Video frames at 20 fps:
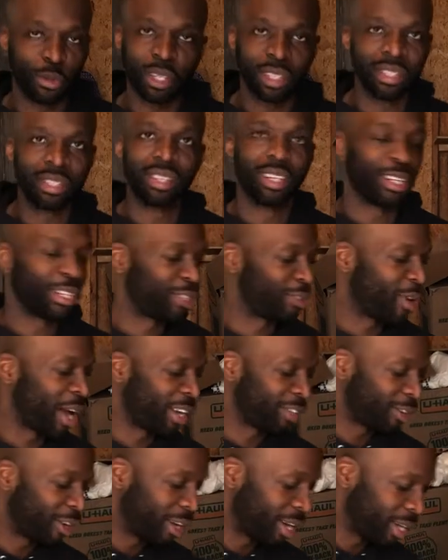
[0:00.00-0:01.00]
we can still
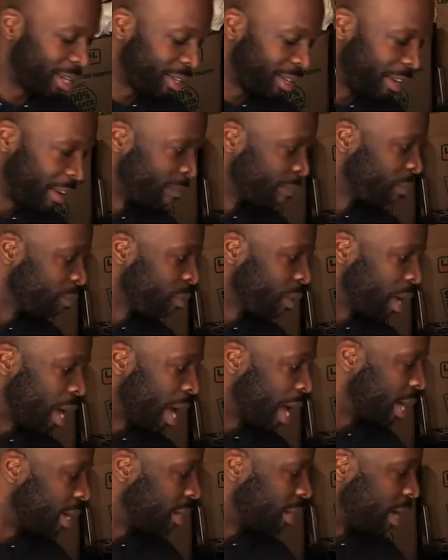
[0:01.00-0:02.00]
extract our honey
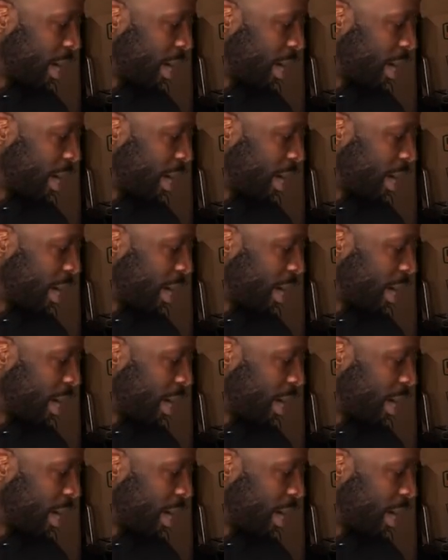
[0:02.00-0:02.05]
and